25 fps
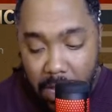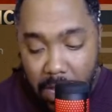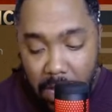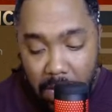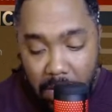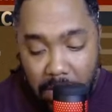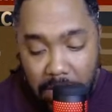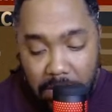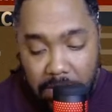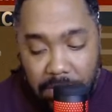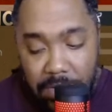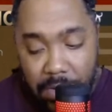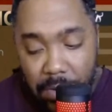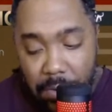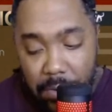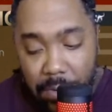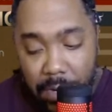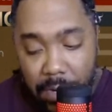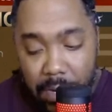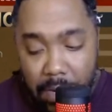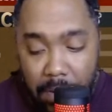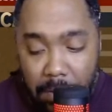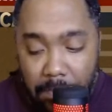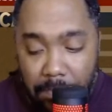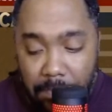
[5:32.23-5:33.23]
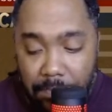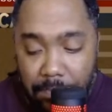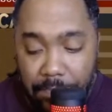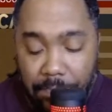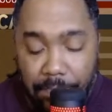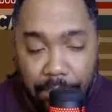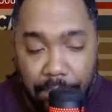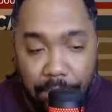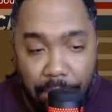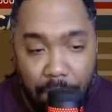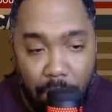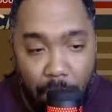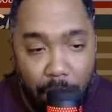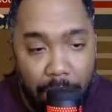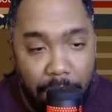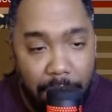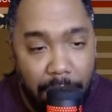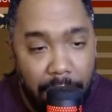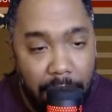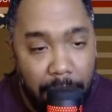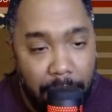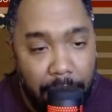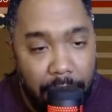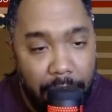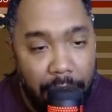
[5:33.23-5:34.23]
So we want
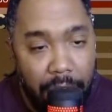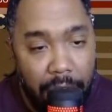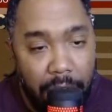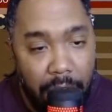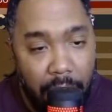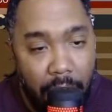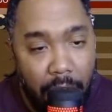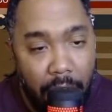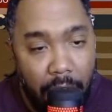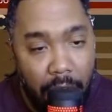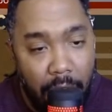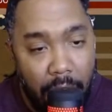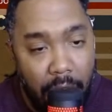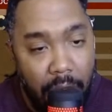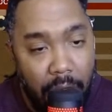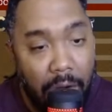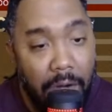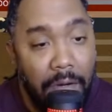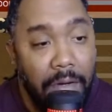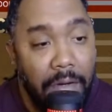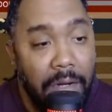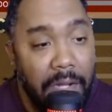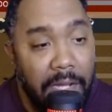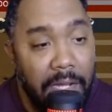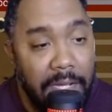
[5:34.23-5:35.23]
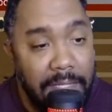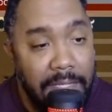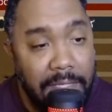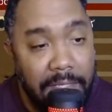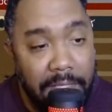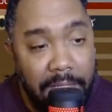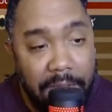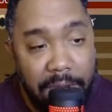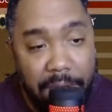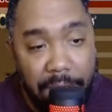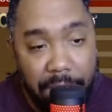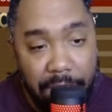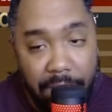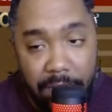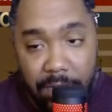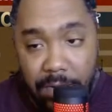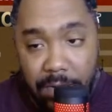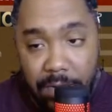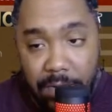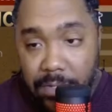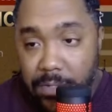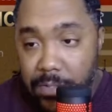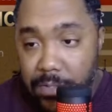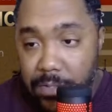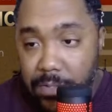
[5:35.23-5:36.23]
to put our interior
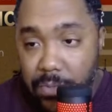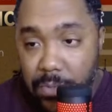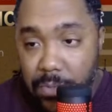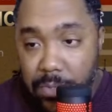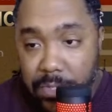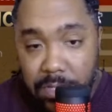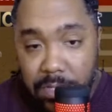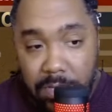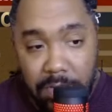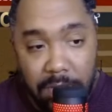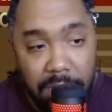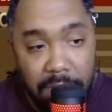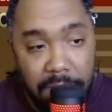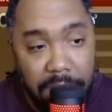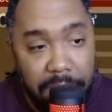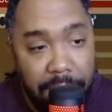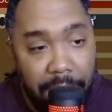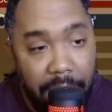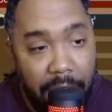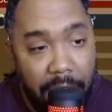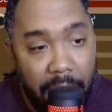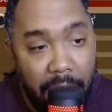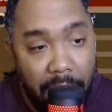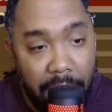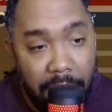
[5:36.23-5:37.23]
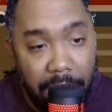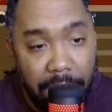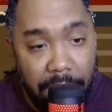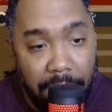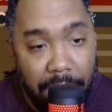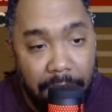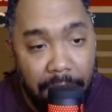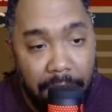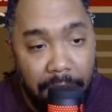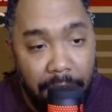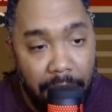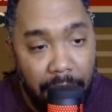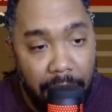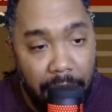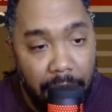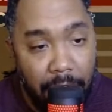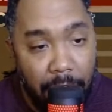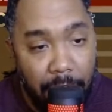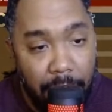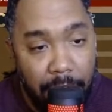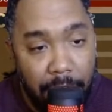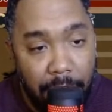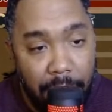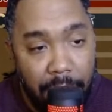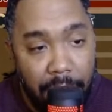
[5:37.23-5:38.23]
to a 65. We
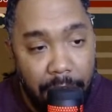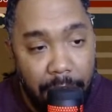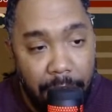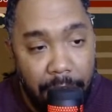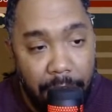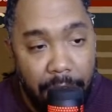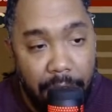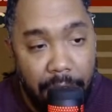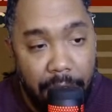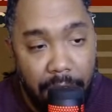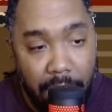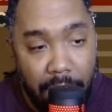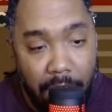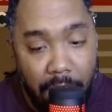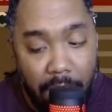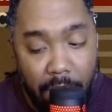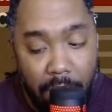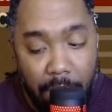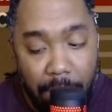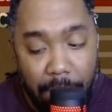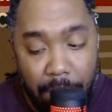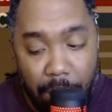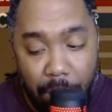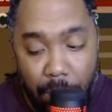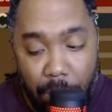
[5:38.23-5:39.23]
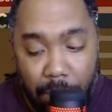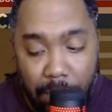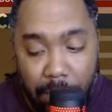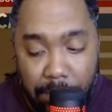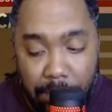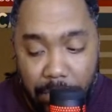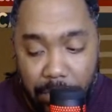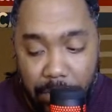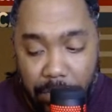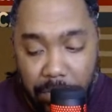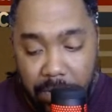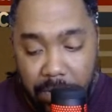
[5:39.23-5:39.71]
want to put our perimeter